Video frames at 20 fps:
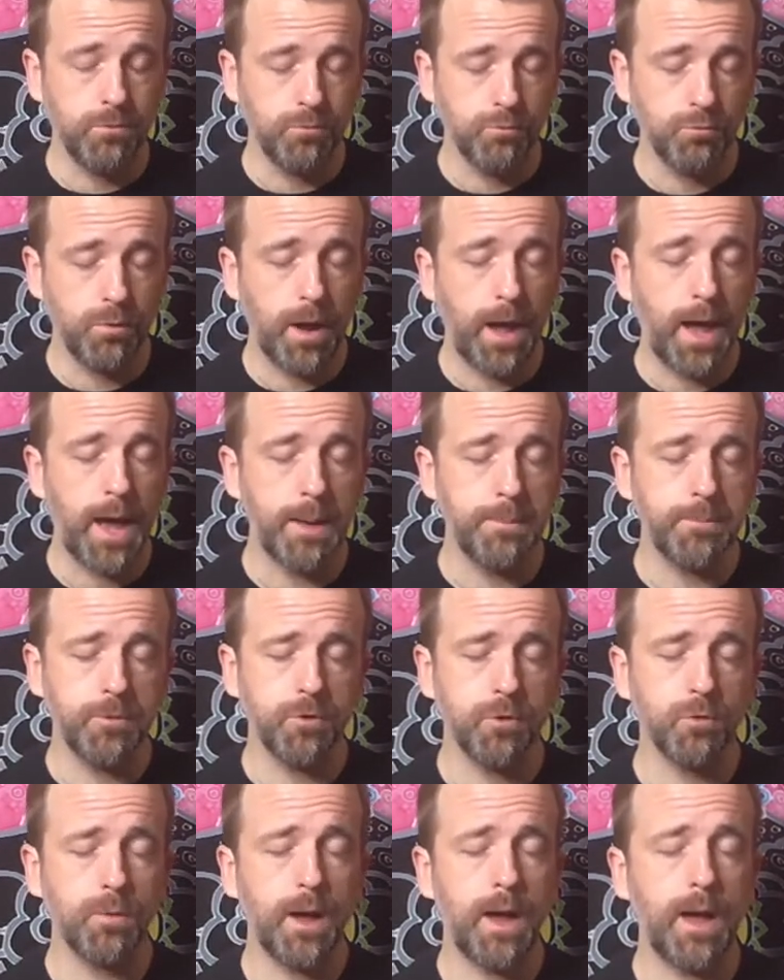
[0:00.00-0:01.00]
wraps
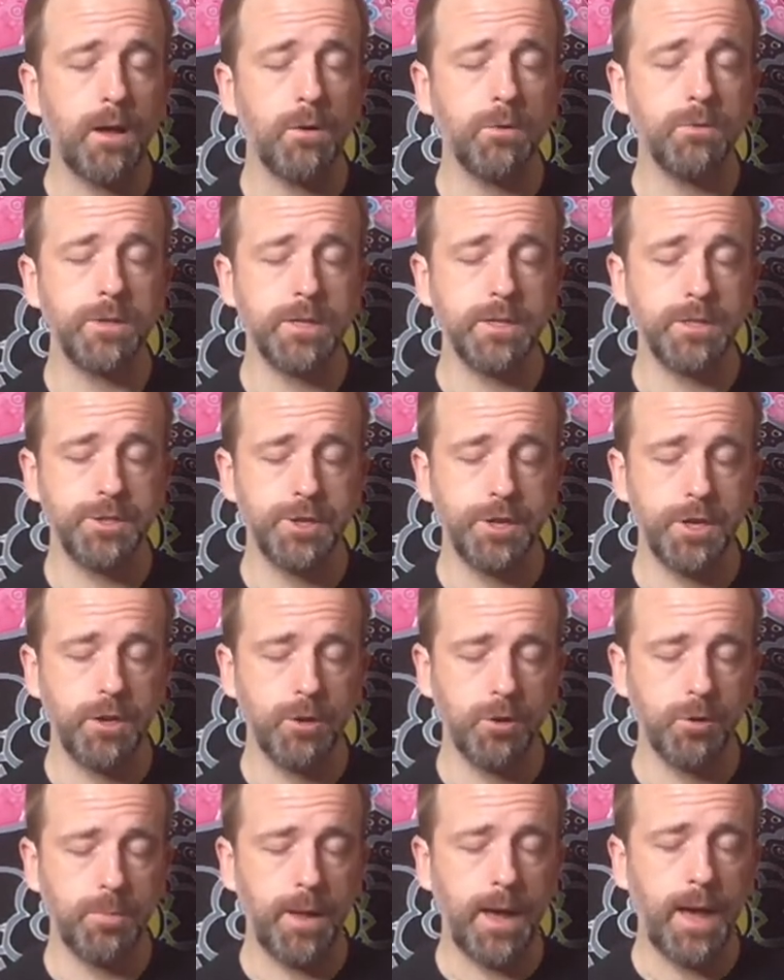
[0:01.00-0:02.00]
around into
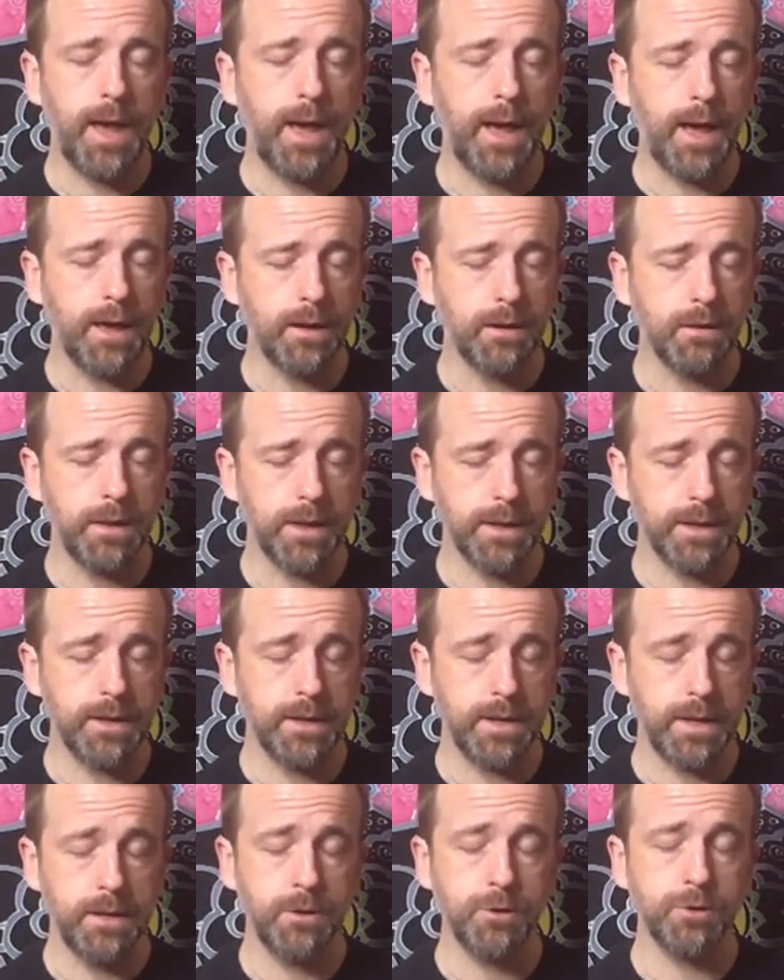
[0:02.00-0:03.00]
your back like an
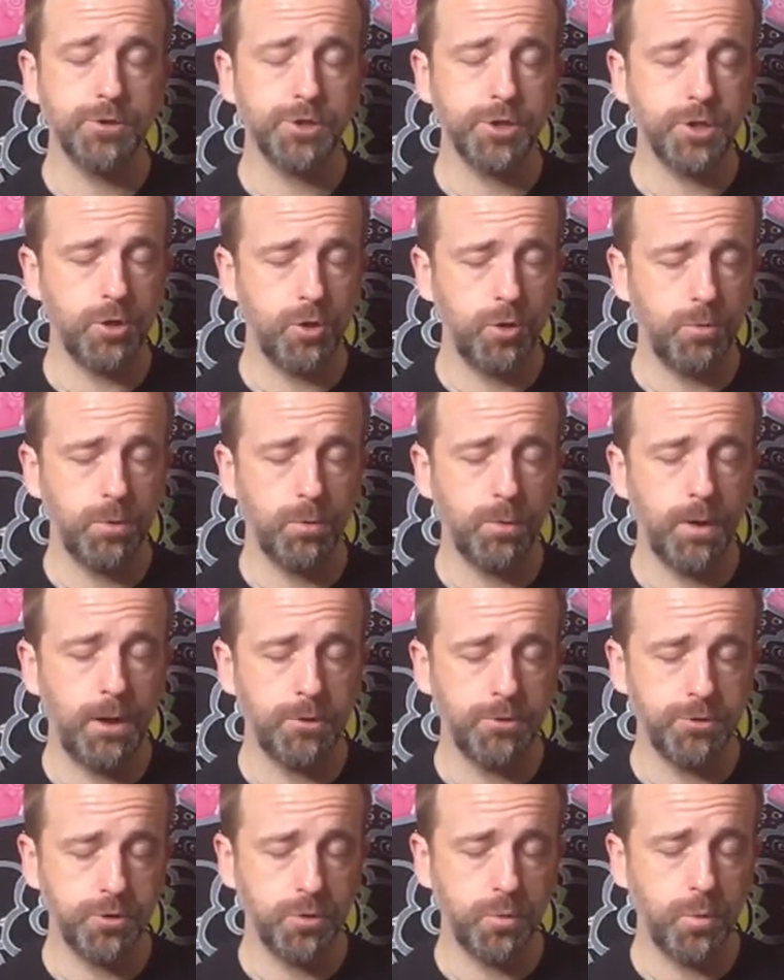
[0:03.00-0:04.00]
inner tube
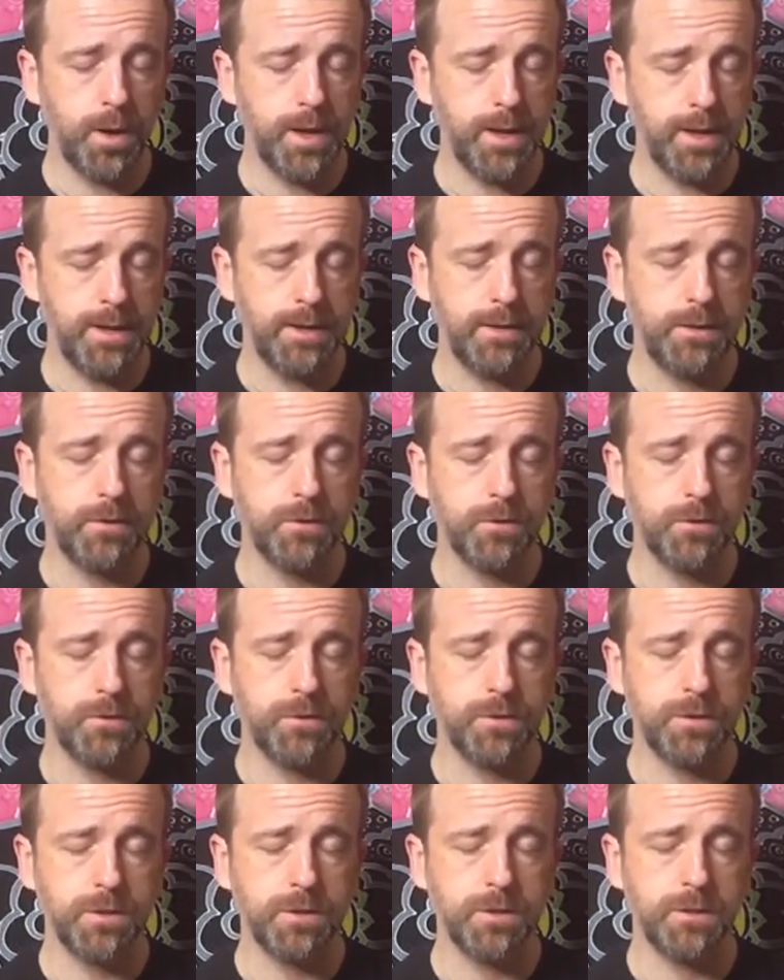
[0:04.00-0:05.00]
around your
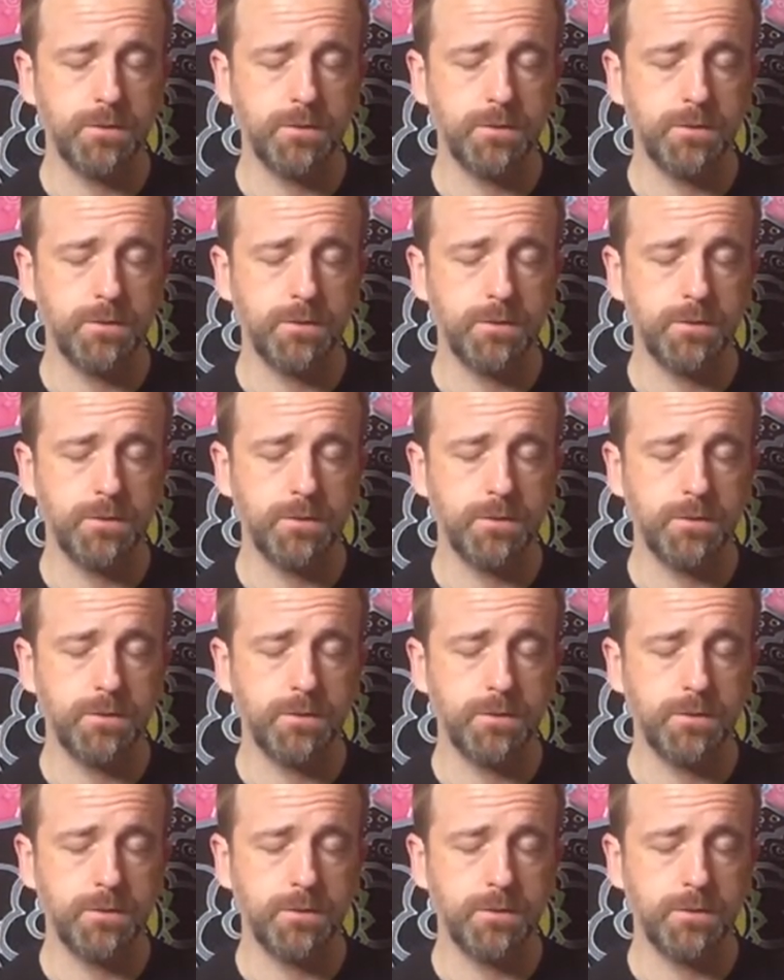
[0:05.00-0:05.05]
waist.